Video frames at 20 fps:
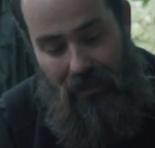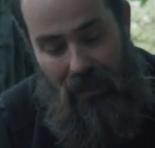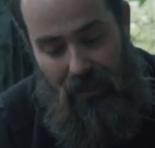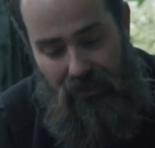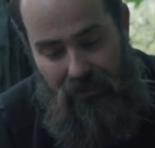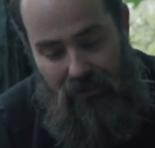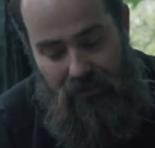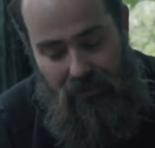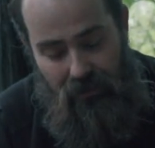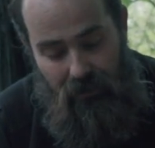
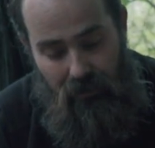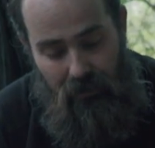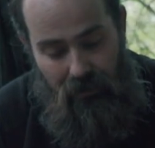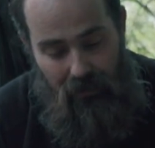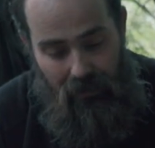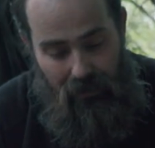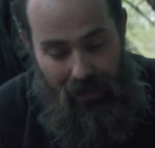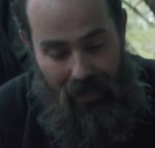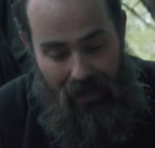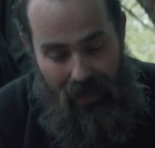this
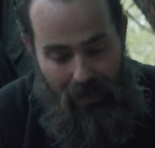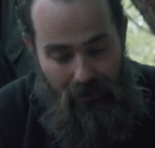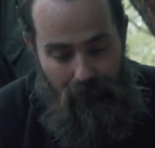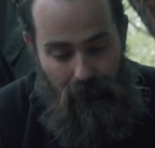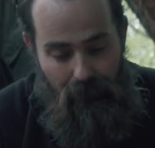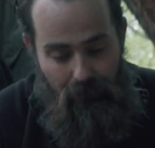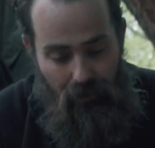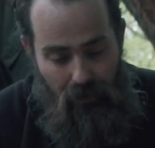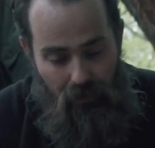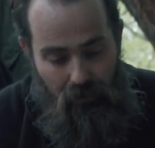
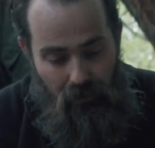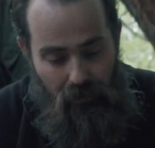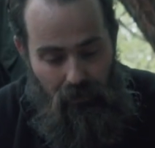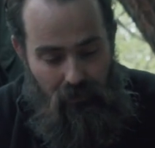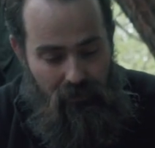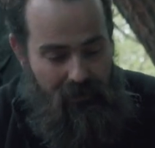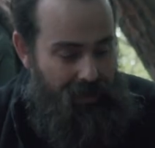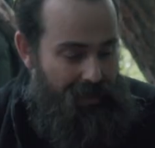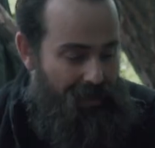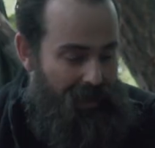
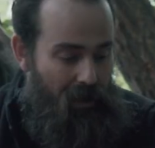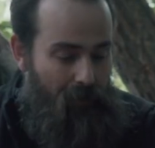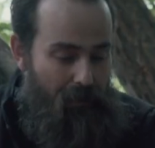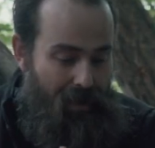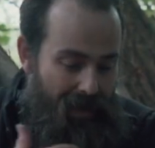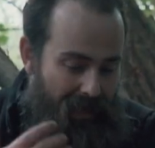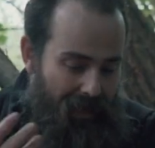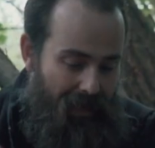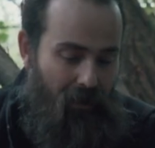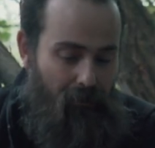to kind of
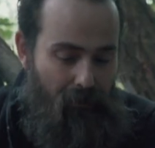make an